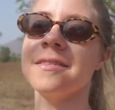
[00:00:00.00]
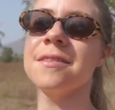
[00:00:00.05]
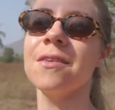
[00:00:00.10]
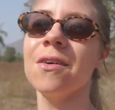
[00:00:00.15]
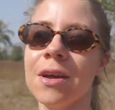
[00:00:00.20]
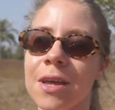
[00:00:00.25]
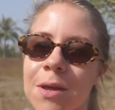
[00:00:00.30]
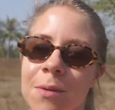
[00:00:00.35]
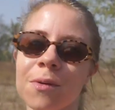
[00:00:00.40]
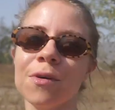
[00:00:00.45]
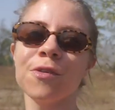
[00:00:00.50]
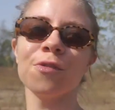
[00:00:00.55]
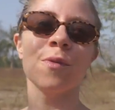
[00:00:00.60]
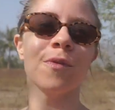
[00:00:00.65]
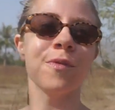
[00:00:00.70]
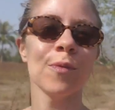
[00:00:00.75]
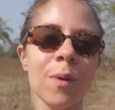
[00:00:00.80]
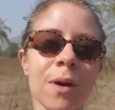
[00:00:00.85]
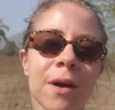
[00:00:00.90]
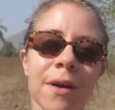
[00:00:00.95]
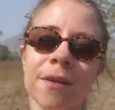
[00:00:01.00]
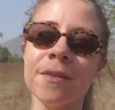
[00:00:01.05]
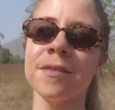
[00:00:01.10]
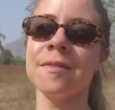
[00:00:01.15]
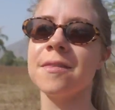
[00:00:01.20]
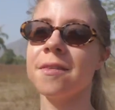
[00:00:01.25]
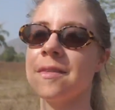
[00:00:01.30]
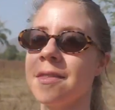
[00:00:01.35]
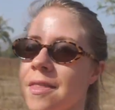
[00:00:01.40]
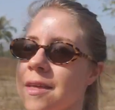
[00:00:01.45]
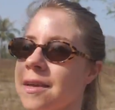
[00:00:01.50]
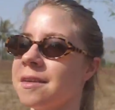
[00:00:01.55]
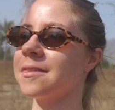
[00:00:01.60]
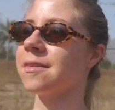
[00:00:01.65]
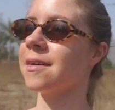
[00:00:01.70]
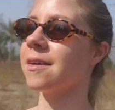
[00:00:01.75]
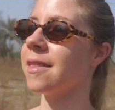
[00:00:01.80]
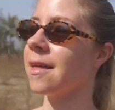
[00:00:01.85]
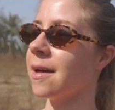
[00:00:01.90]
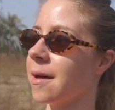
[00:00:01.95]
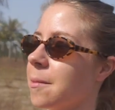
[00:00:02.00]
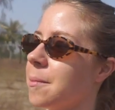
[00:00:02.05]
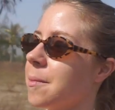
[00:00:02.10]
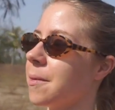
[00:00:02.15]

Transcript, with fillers: start you off with words and things like that.